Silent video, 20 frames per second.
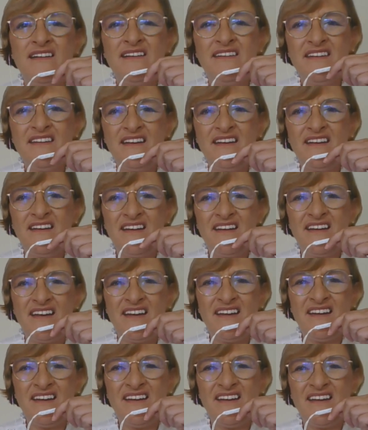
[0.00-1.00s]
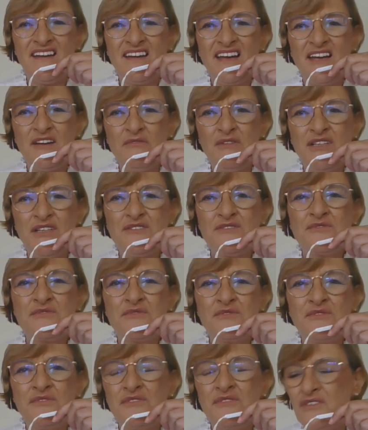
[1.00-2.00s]
and I went
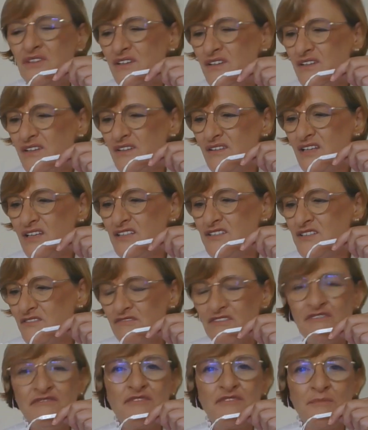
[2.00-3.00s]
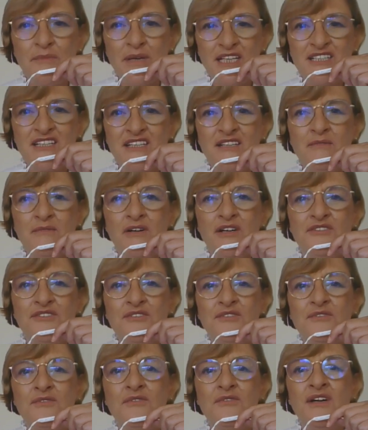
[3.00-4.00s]
through lots of information
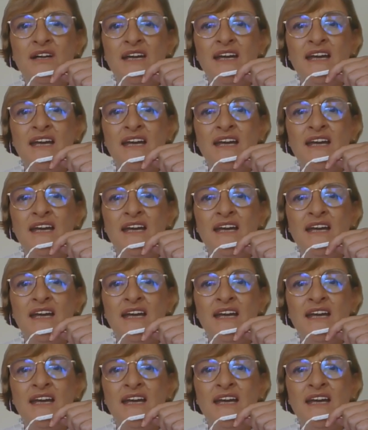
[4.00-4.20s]
about you,